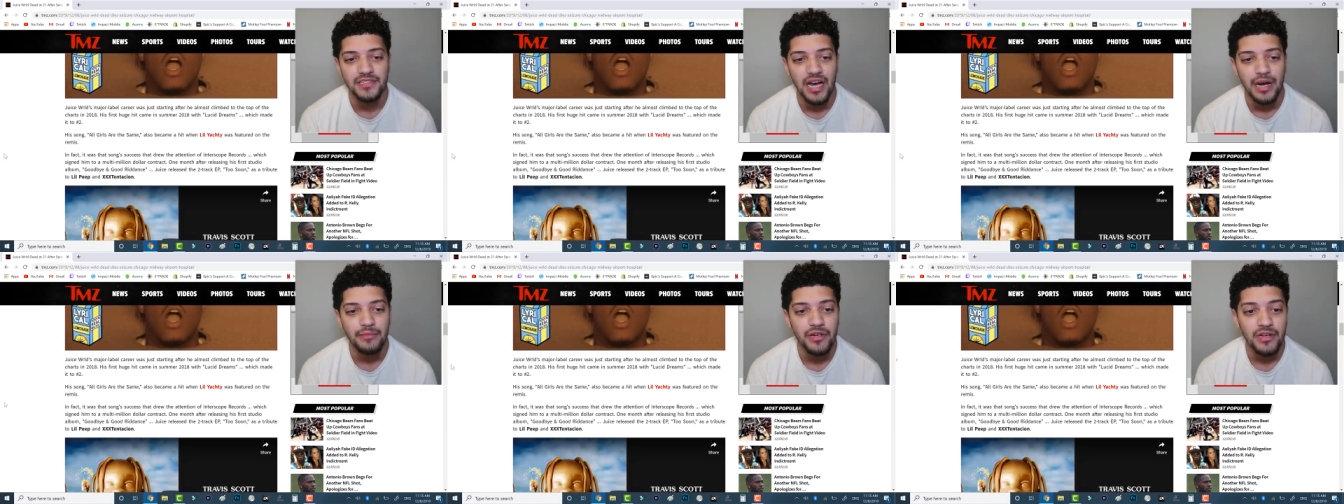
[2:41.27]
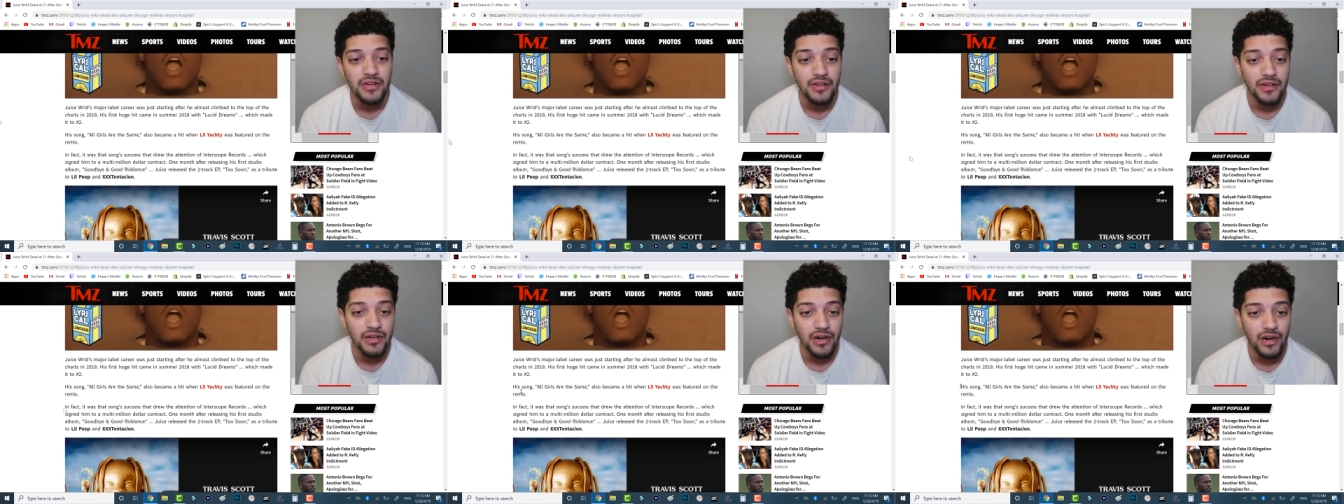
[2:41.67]
top
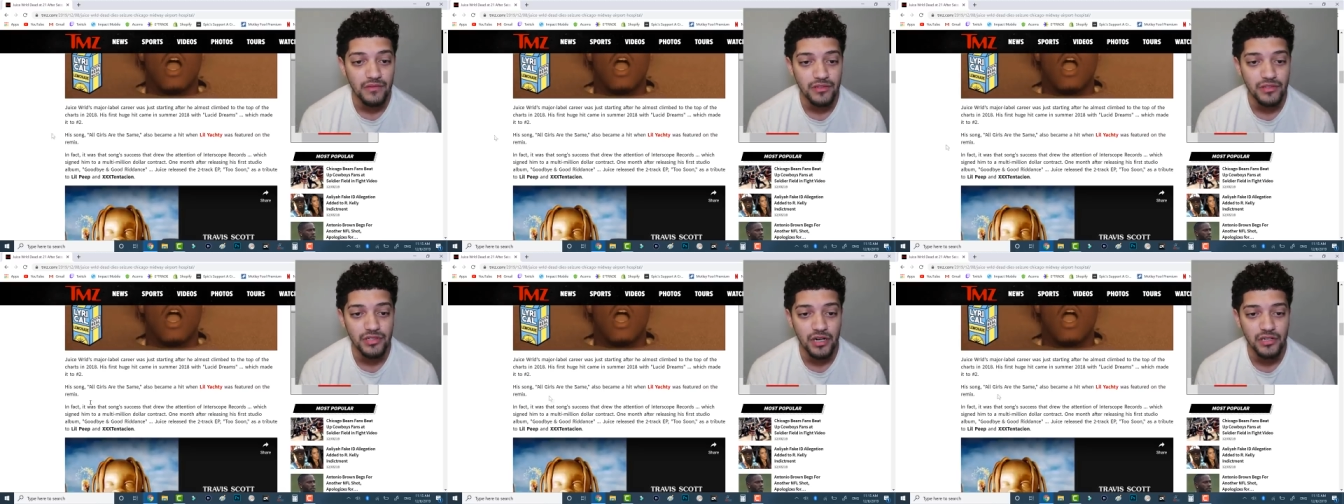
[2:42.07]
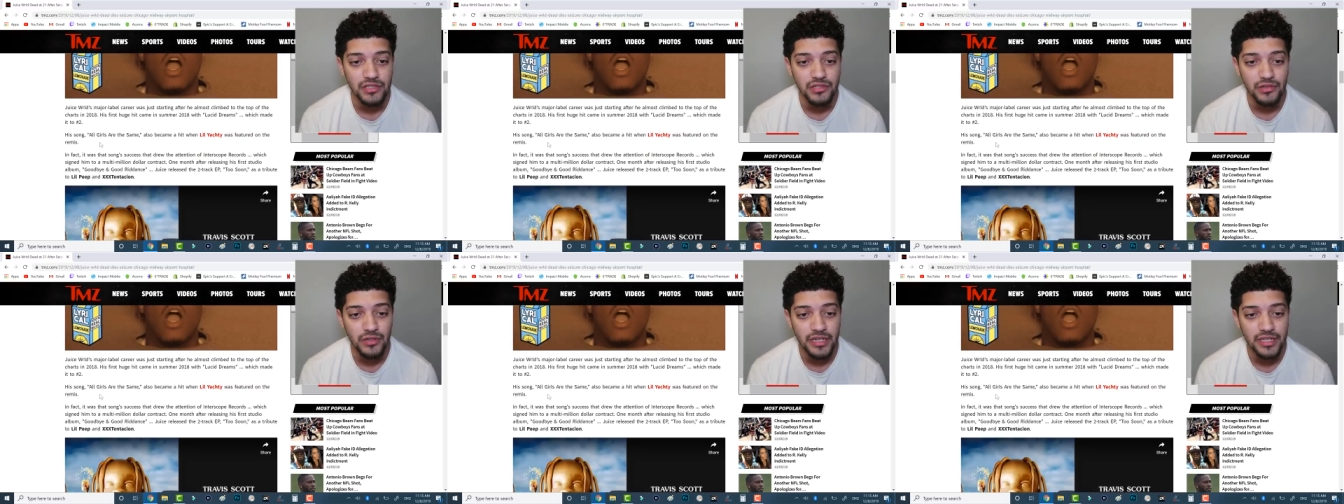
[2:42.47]
of the
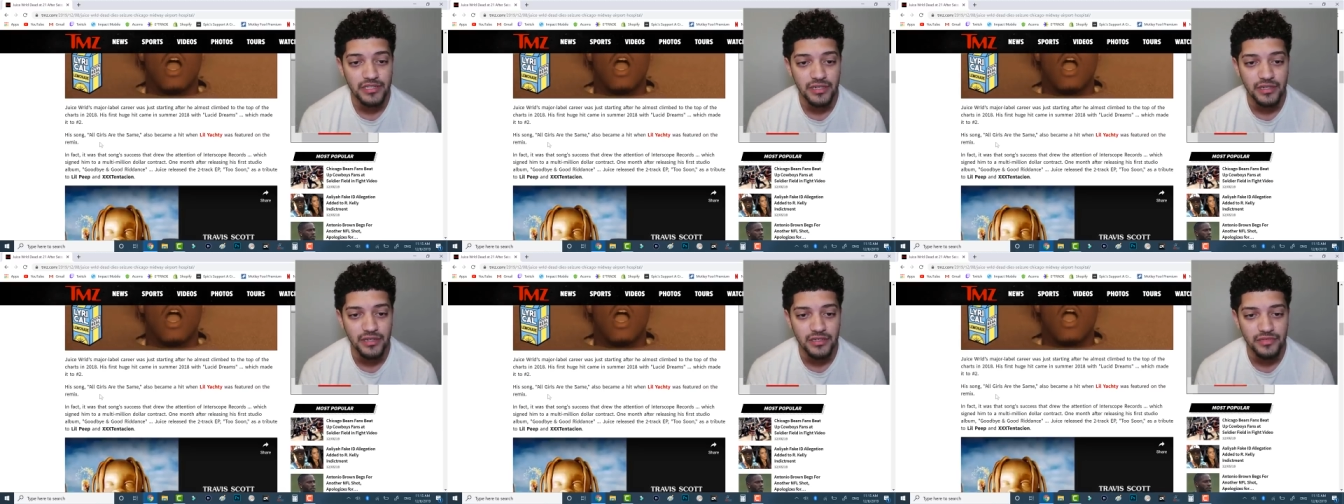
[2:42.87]
charts in 2018.